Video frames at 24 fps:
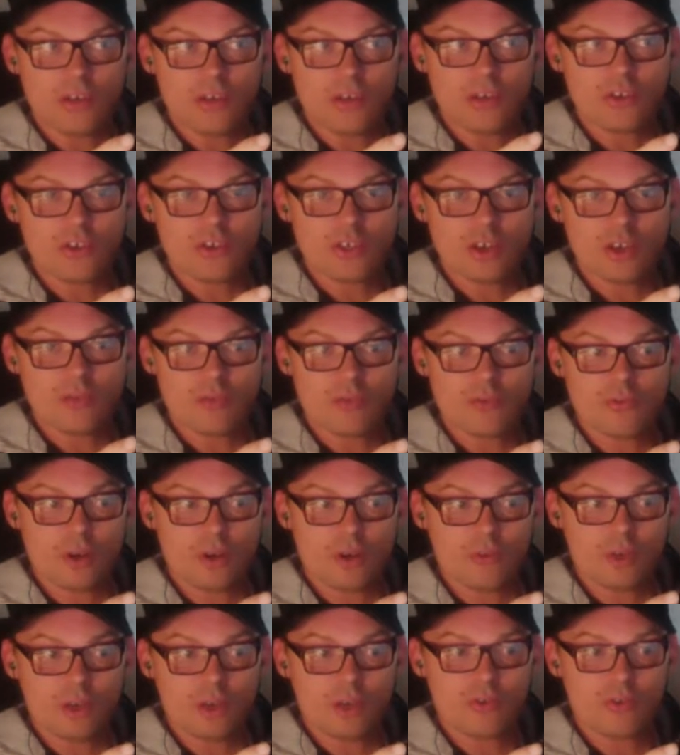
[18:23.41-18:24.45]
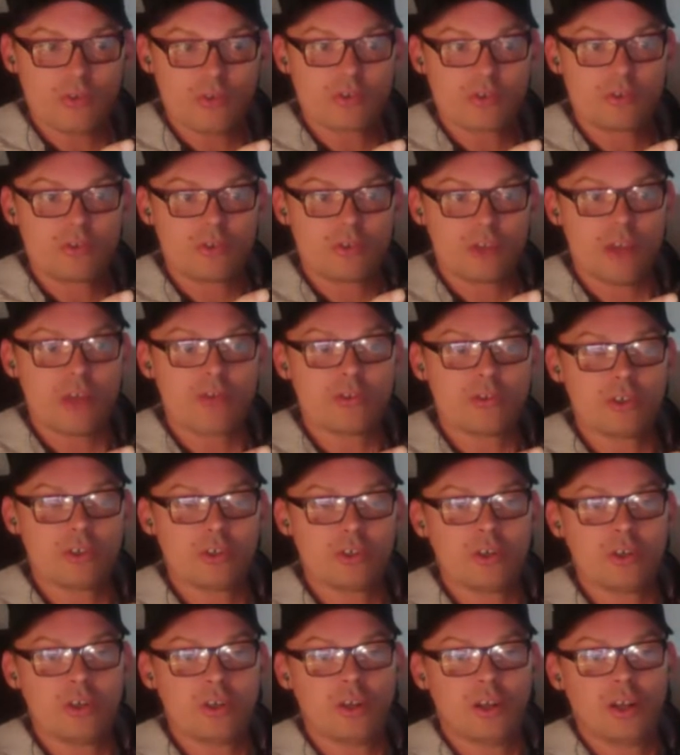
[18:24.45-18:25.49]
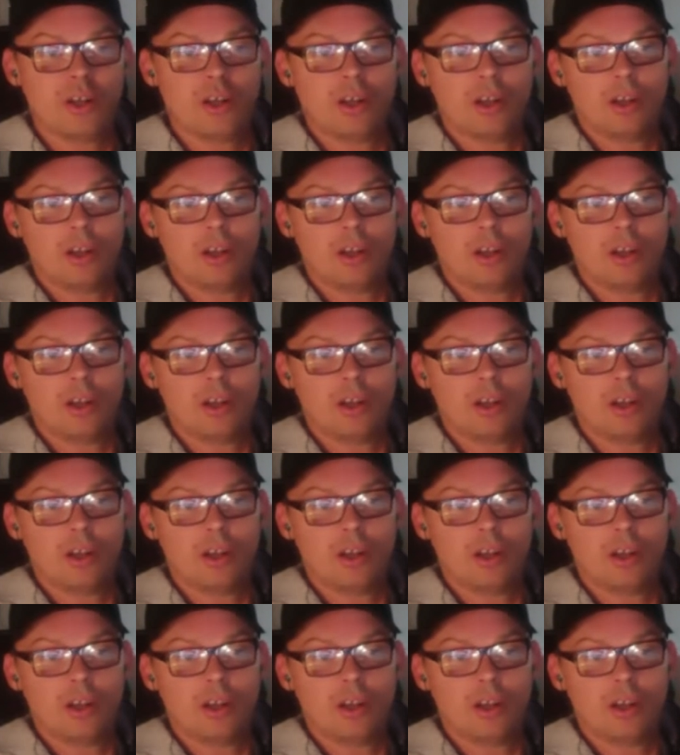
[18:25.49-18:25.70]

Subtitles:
energy of us together,